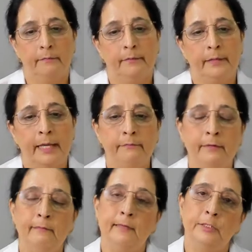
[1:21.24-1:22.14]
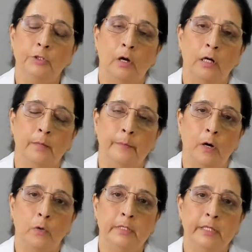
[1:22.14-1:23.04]
Then we will talk
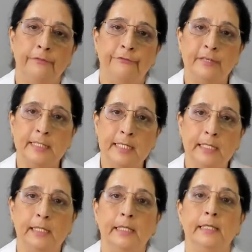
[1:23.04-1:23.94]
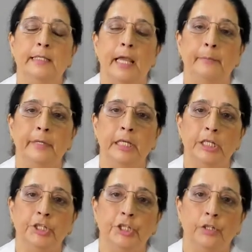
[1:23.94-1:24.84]
about the physical
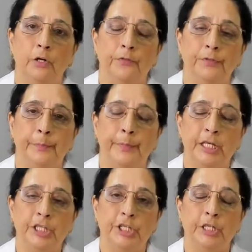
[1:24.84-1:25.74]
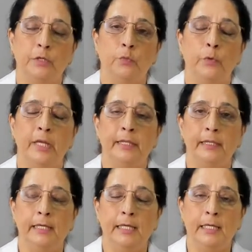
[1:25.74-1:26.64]
examination of the patient
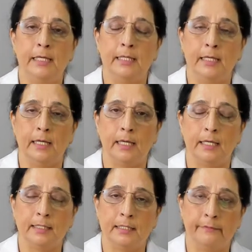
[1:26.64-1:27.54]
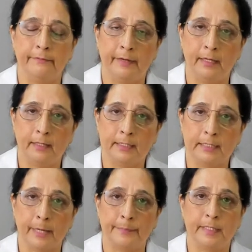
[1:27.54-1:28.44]
with the severe
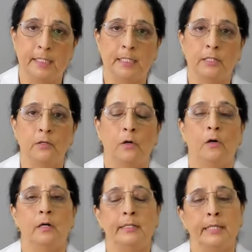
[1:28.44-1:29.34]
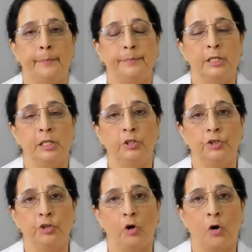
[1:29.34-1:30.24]
sepsis or septic
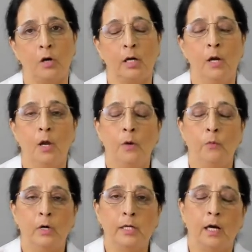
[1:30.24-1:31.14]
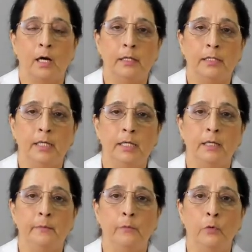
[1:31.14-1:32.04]
shock. What are
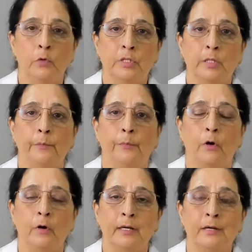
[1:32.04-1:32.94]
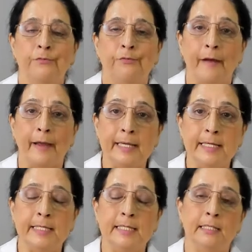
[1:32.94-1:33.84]
the most important
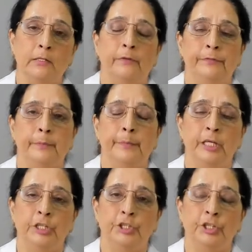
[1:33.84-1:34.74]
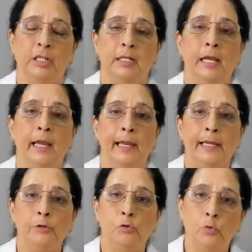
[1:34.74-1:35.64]
findings of the patient,
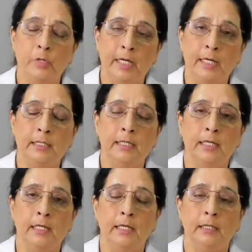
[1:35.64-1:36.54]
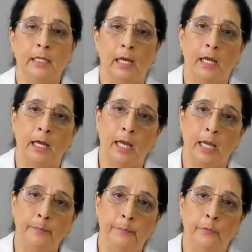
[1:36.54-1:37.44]
including the
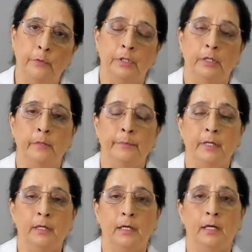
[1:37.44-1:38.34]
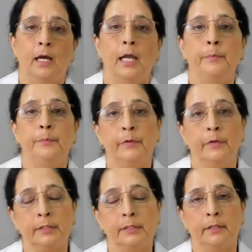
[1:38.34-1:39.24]
hypothermia,
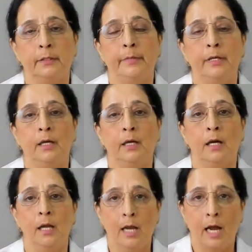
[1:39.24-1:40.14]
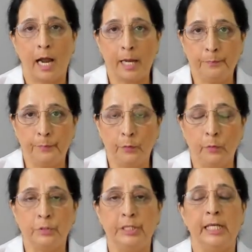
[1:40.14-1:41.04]
hyperthermia,
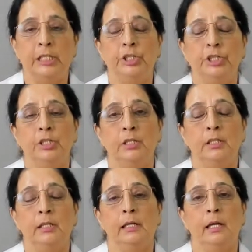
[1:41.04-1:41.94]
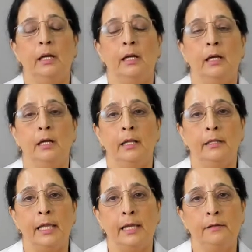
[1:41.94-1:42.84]
hypotension,
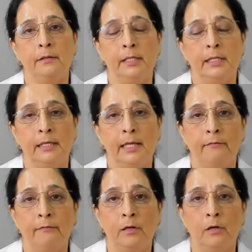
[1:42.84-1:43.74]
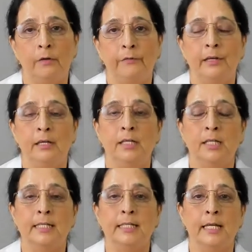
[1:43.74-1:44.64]
then the level of
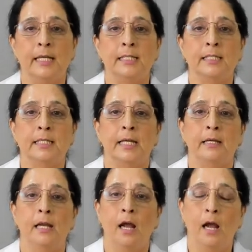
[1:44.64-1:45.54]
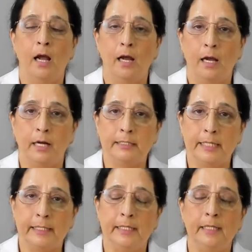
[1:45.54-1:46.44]
alertness and
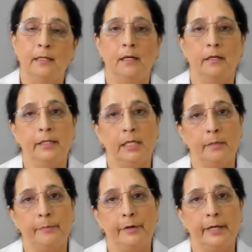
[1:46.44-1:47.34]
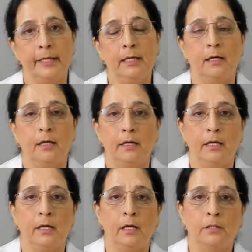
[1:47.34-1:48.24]
tachycardia,
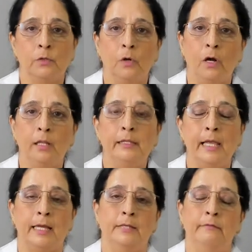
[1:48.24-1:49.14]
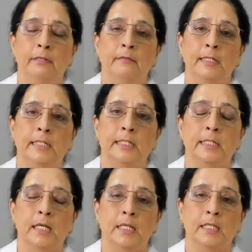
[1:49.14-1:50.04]
bradycardia. So all that we will
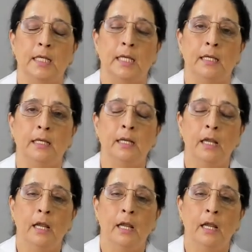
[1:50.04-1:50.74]
discuss in